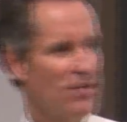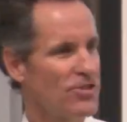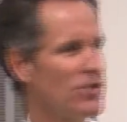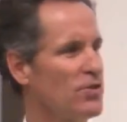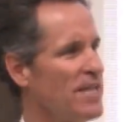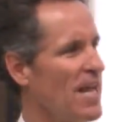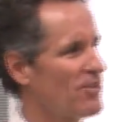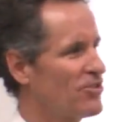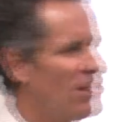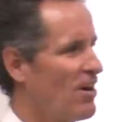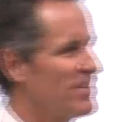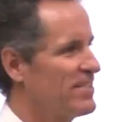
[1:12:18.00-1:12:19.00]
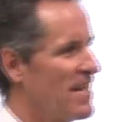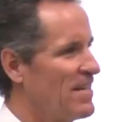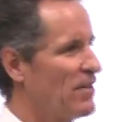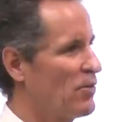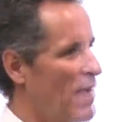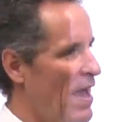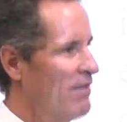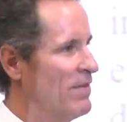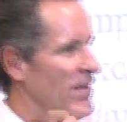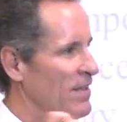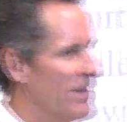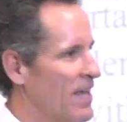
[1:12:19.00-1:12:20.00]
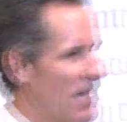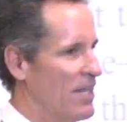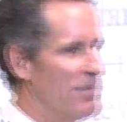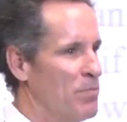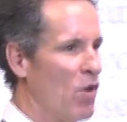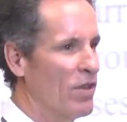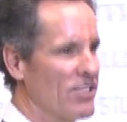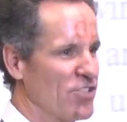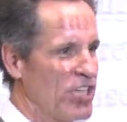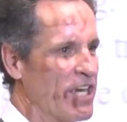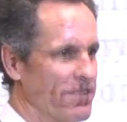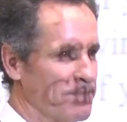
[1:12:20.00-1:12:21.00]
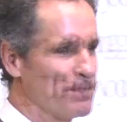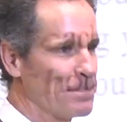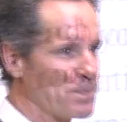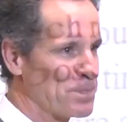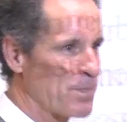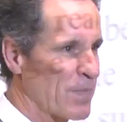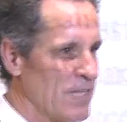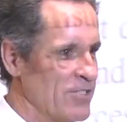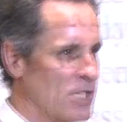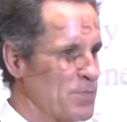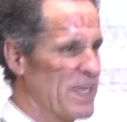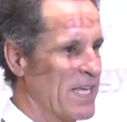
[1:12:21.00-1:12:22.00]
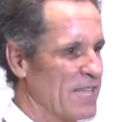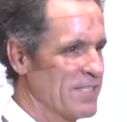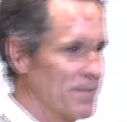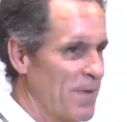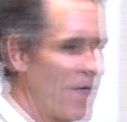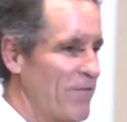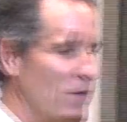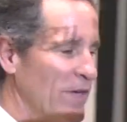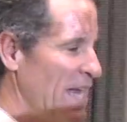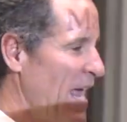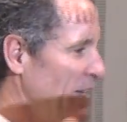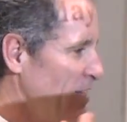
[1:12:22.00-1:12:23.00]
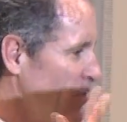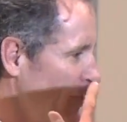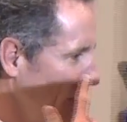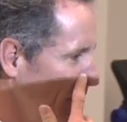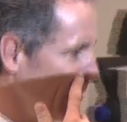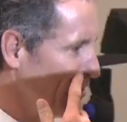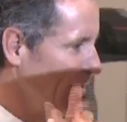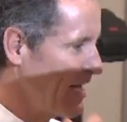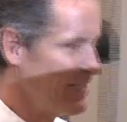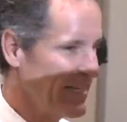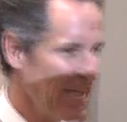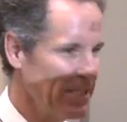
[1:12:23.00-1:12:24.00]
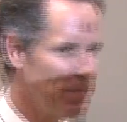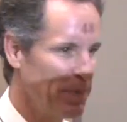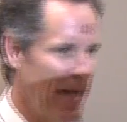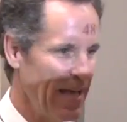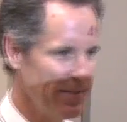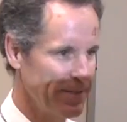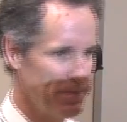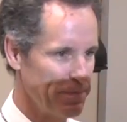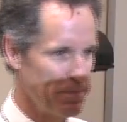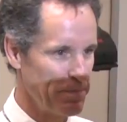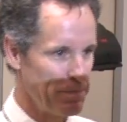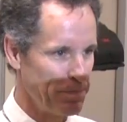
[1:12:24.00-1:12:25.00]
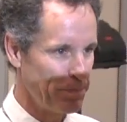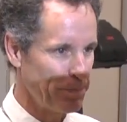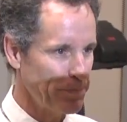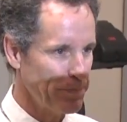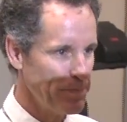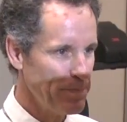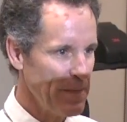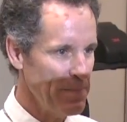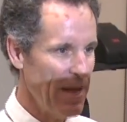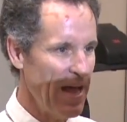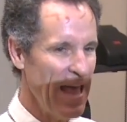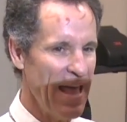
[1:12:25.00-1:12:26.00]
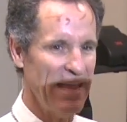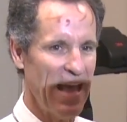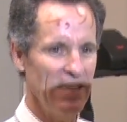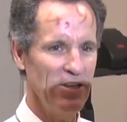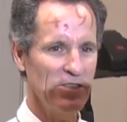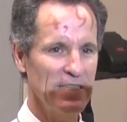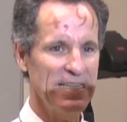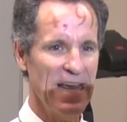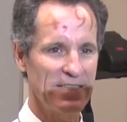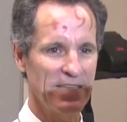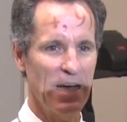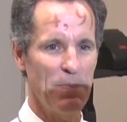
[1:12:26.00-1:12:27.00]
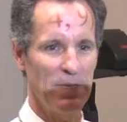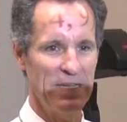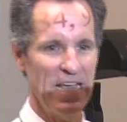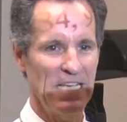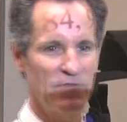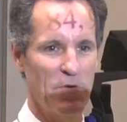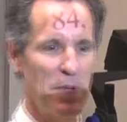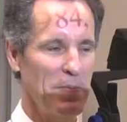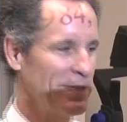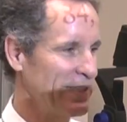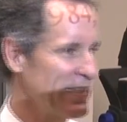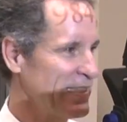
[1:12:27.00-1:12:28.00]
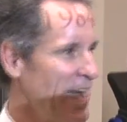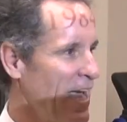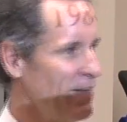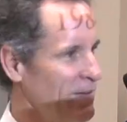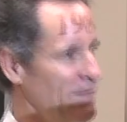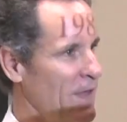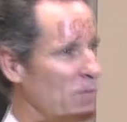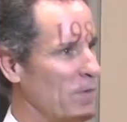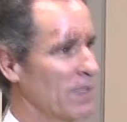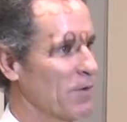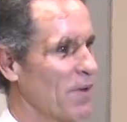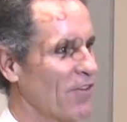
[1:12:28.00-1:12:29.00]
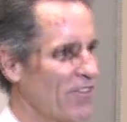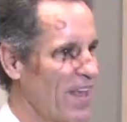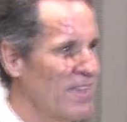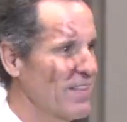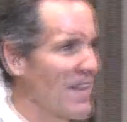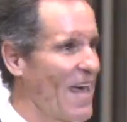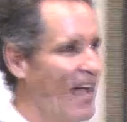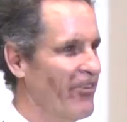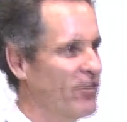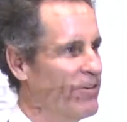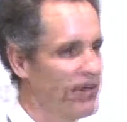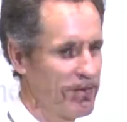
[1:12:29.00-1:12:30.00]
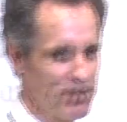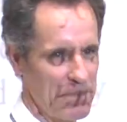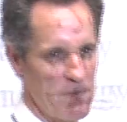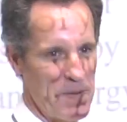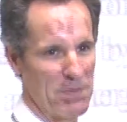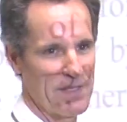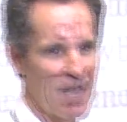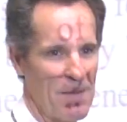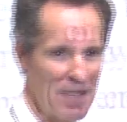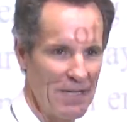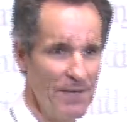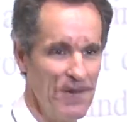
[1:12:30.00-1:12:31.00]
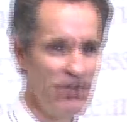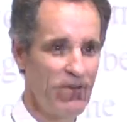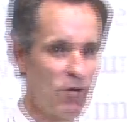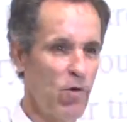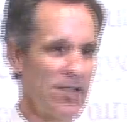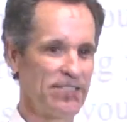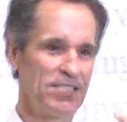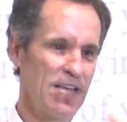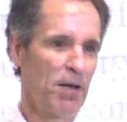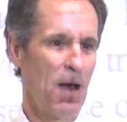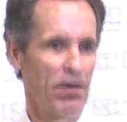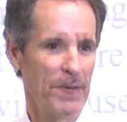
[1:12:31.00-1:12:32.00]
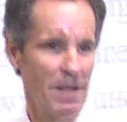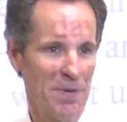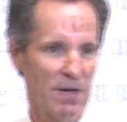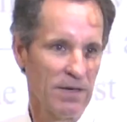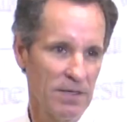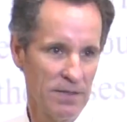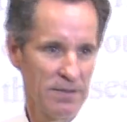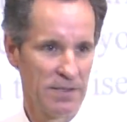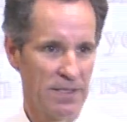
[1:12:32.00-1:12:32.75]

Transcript: On Tuesday I'll start sending around the bowling sheet. Just because, if you can hand in your individual education plans, and I'll hand that. It usually takes a couple of days for people to decide if they really want to stay in the class or if they're questioning, I'll be up here.